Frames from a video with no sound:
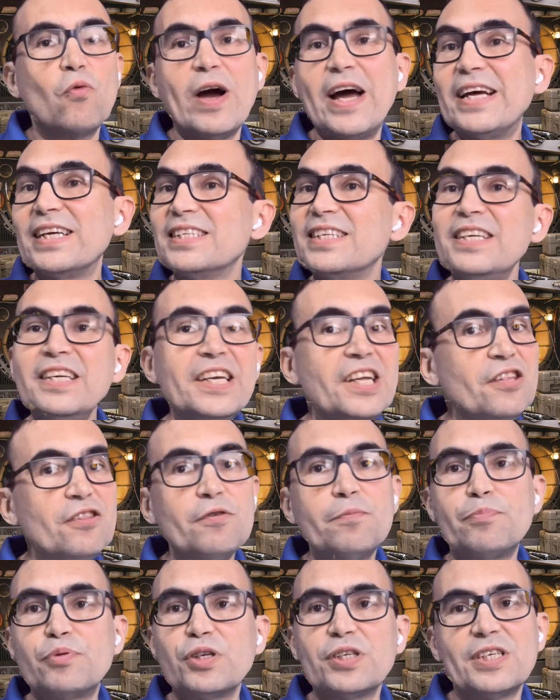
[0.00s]
was
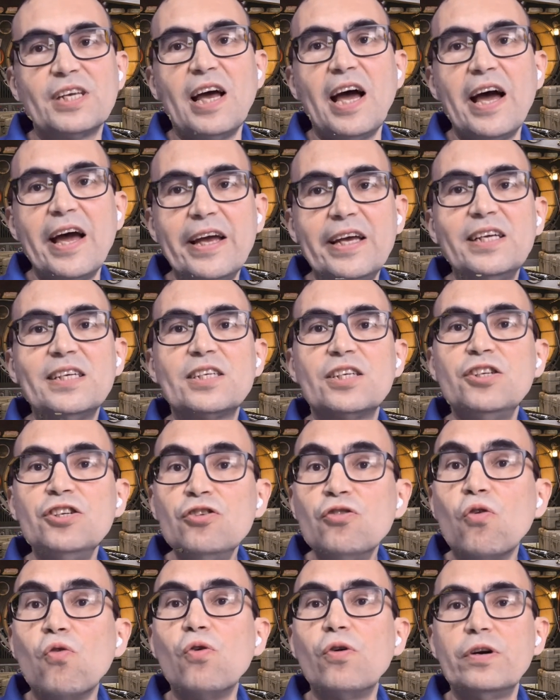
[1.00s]
neither precise
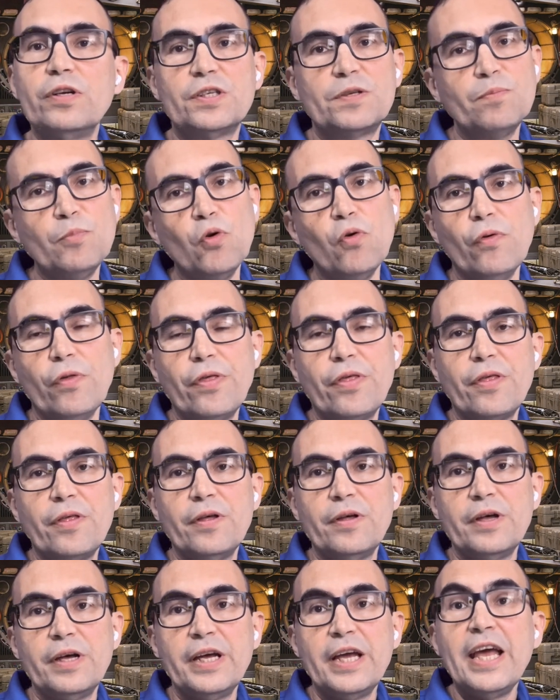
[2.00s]
nor smooth,
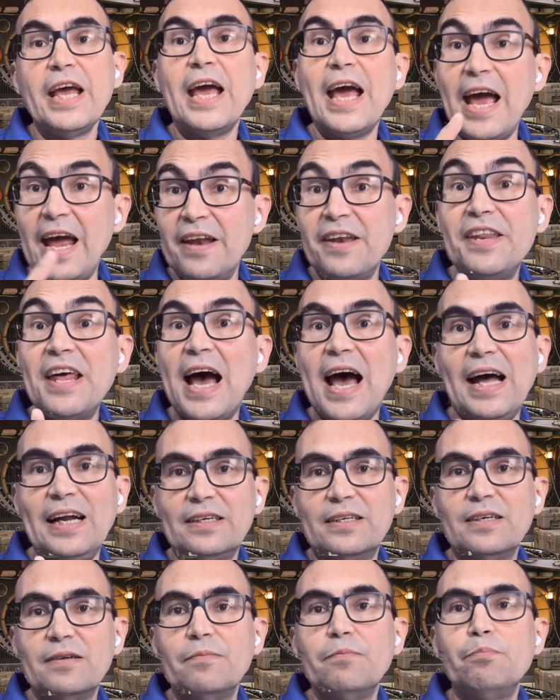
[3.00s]
and
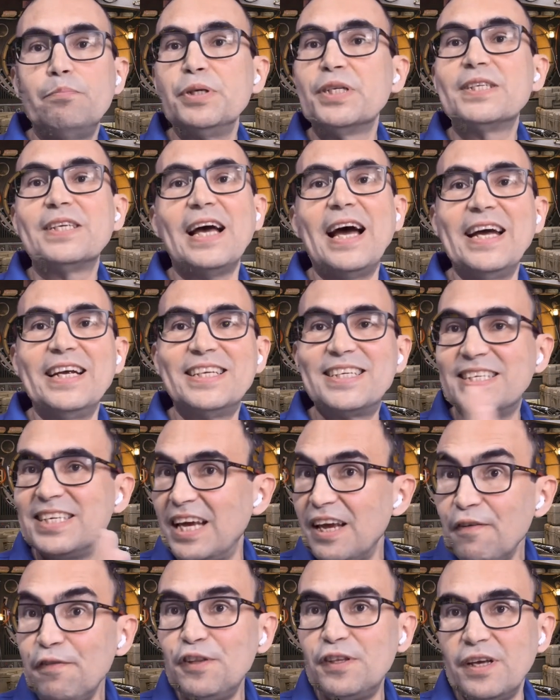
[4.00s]
that, besides
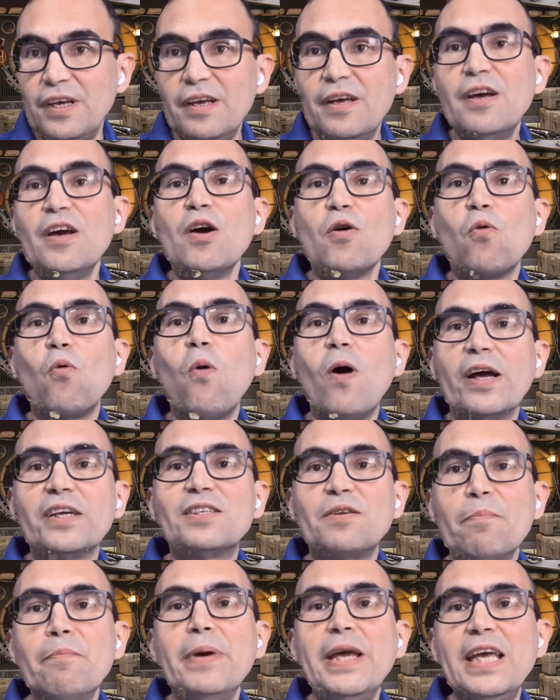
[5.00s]
safety, was
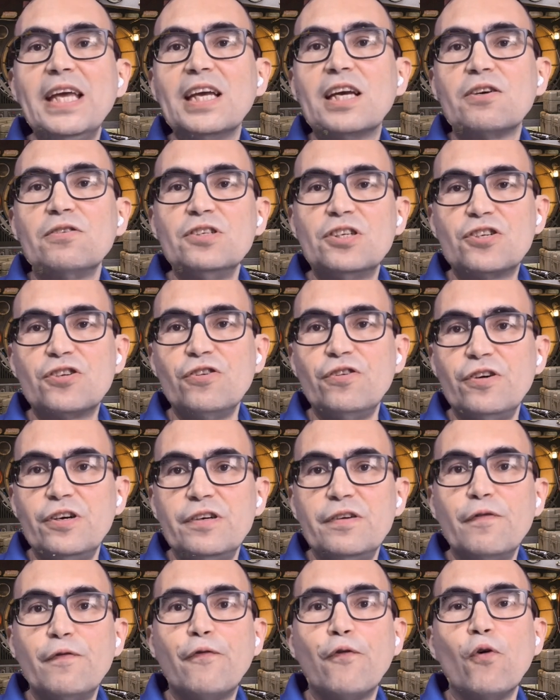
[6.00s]
the main
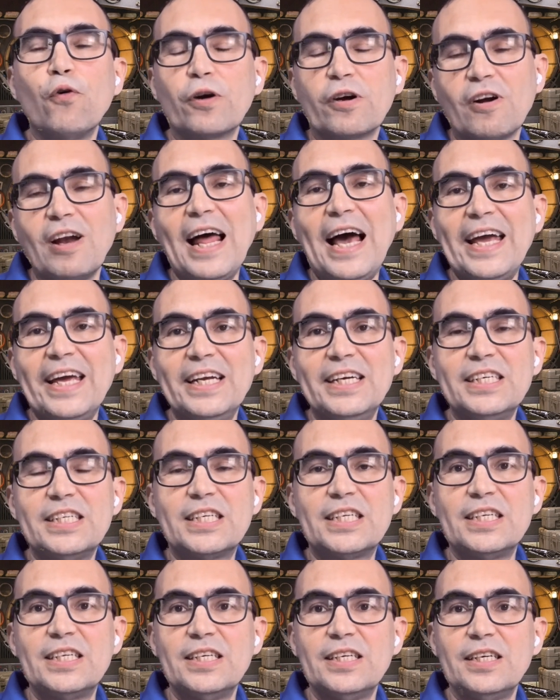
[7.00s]
concern for
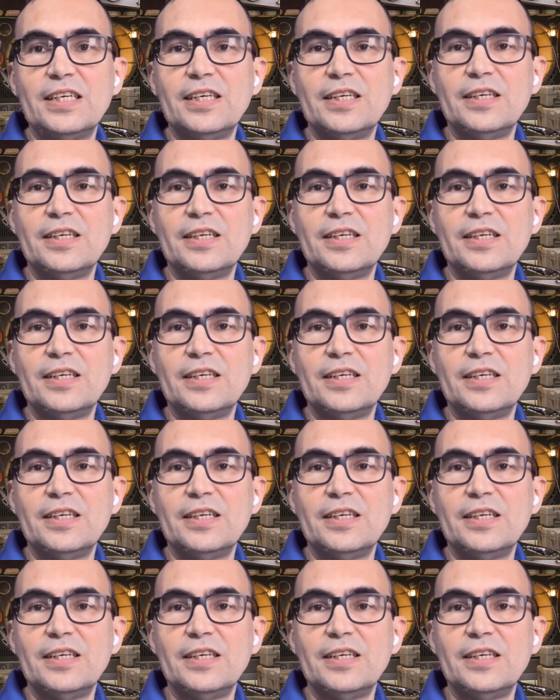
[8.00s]
clients.